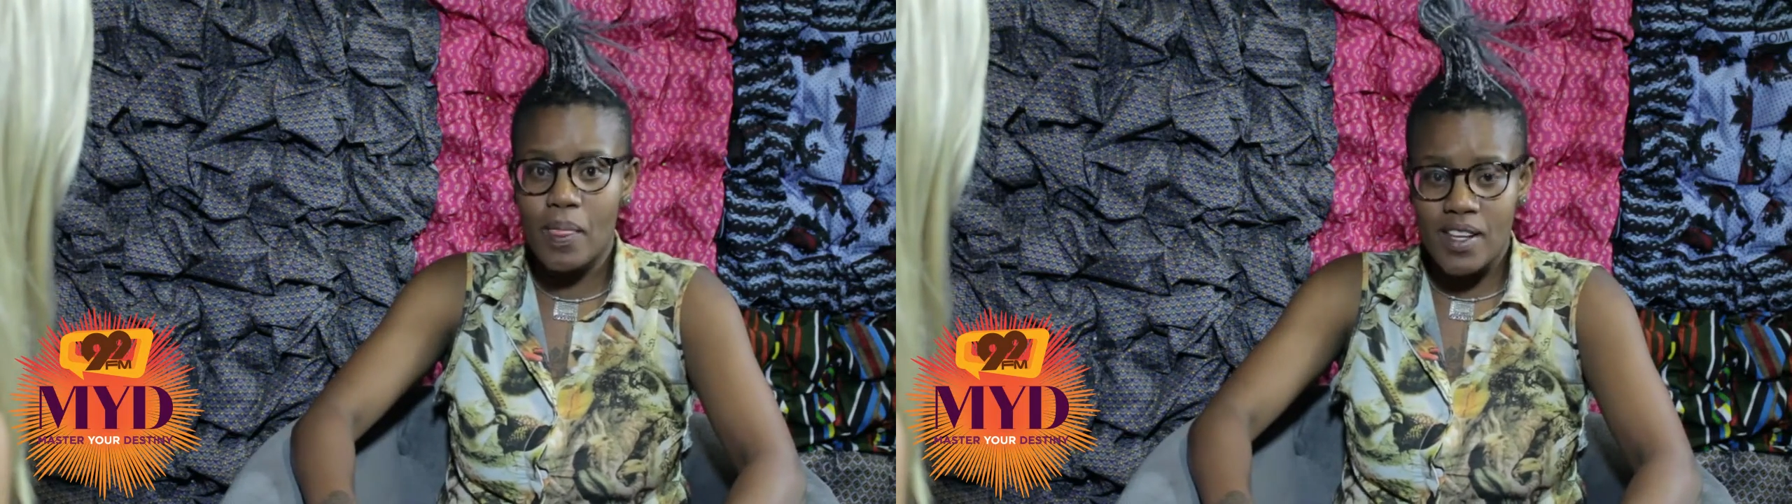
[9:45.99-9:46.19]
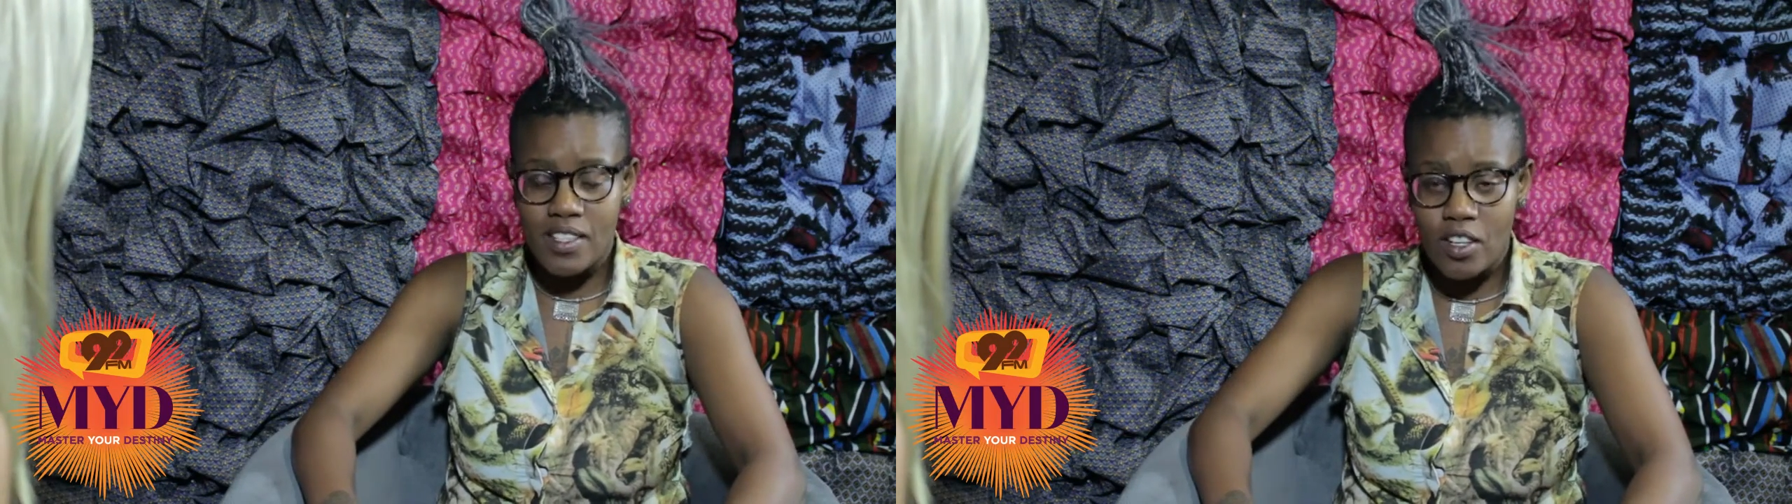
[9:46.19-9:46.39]

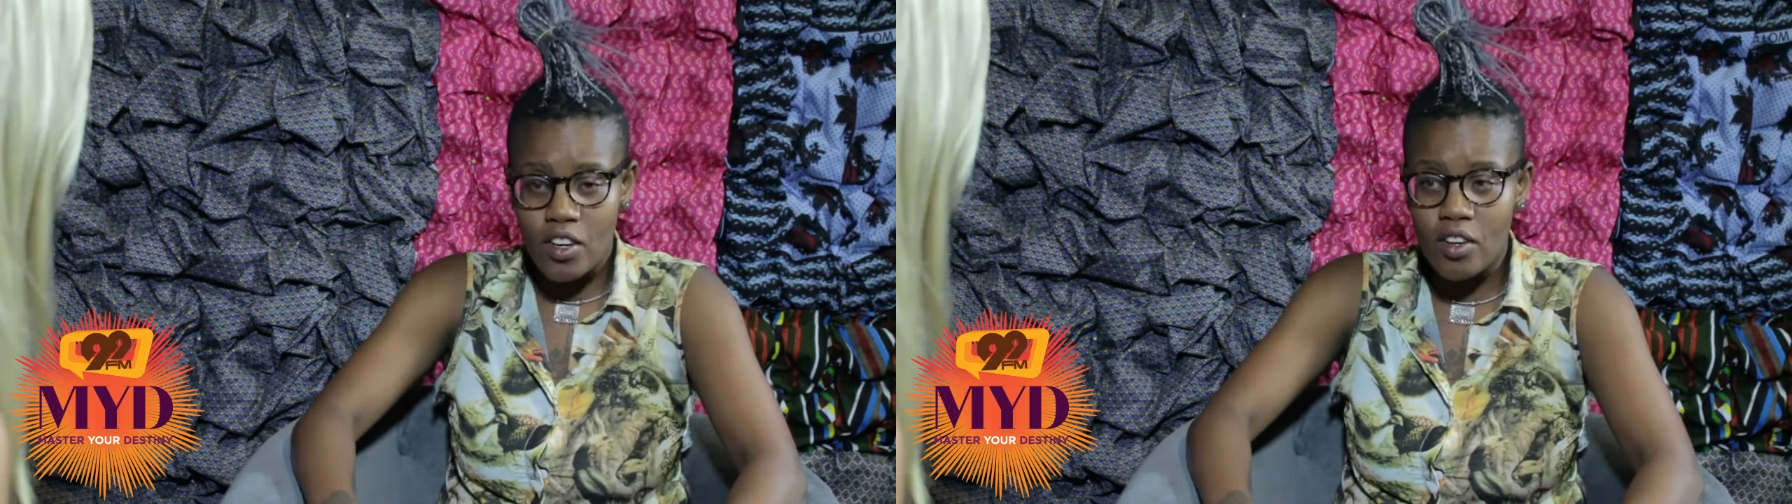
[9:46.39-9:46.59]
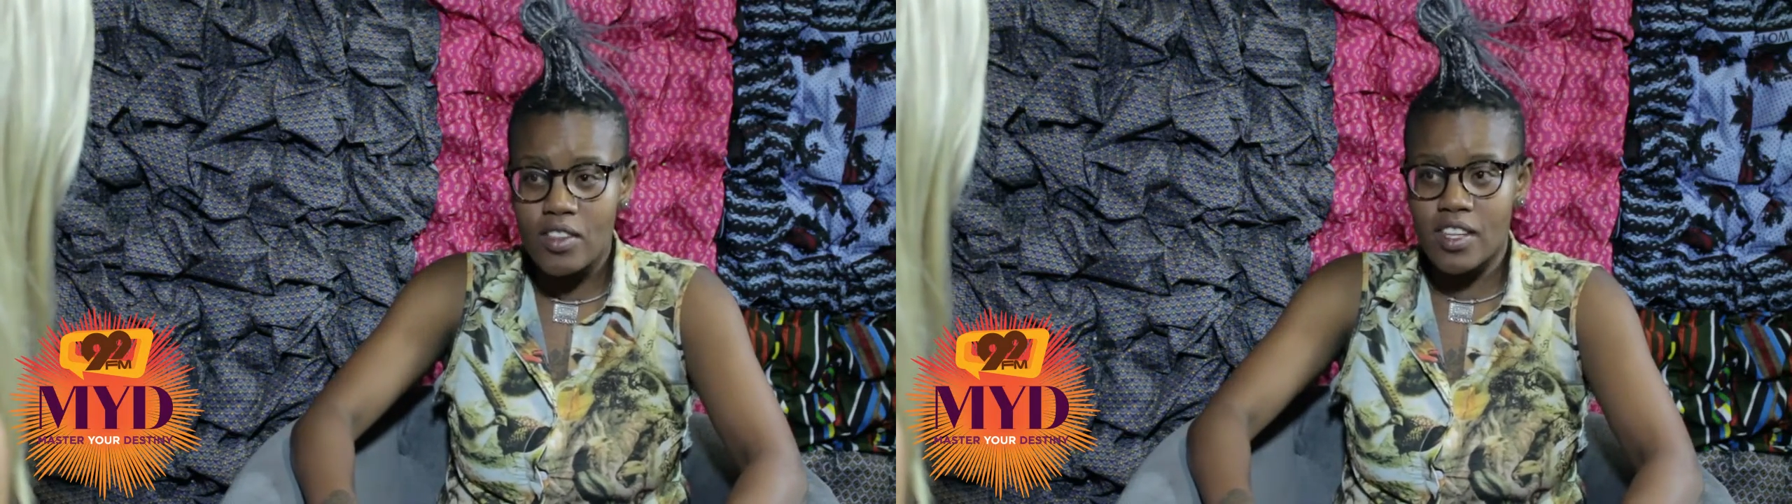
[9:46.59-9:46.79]
is a
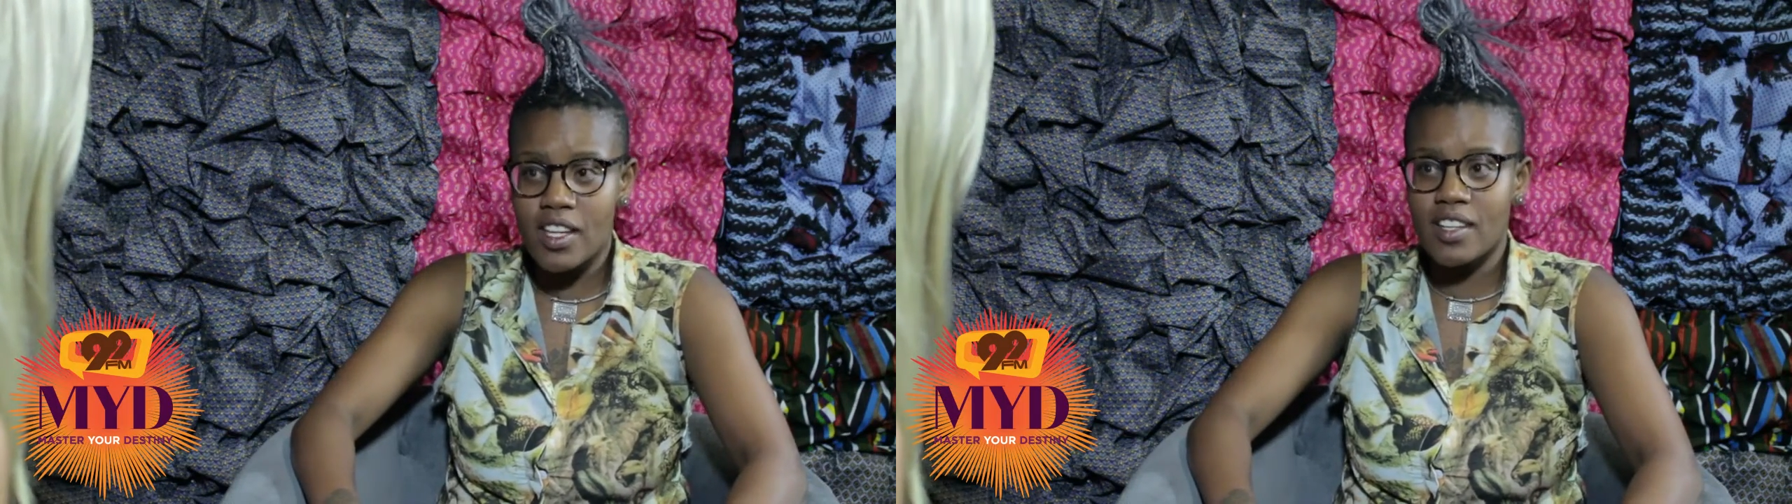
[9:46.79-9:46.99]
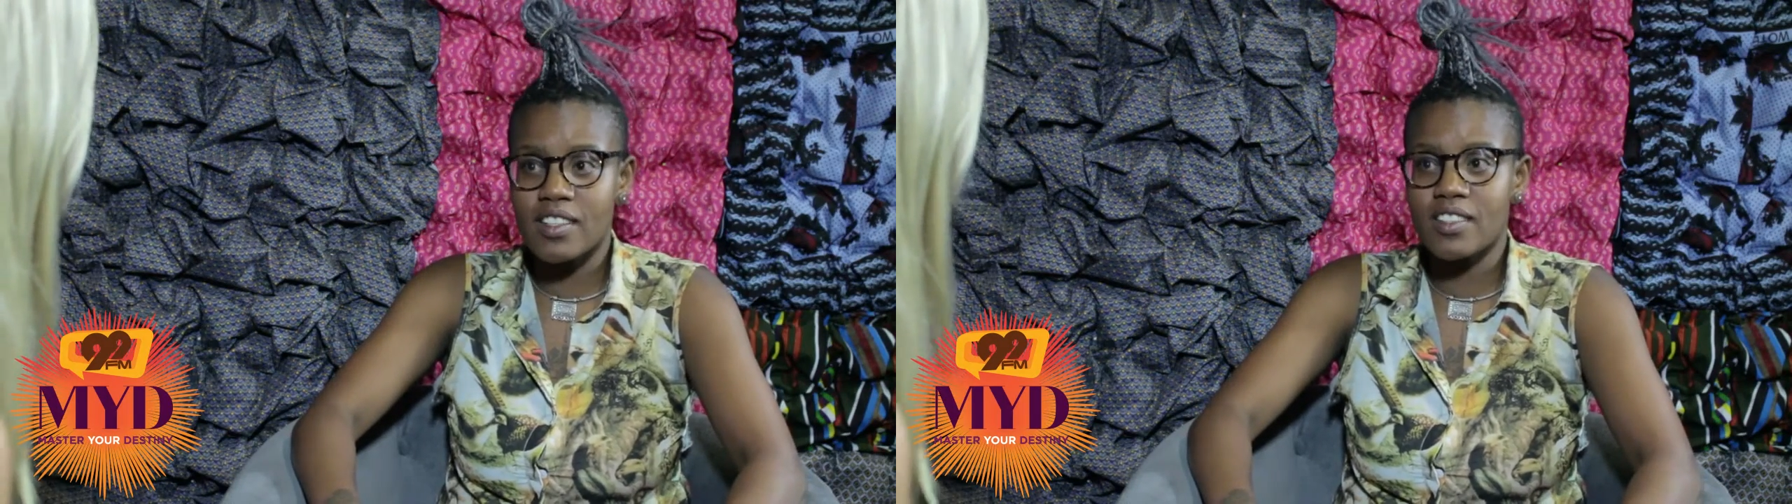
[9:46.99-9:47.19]
good thing.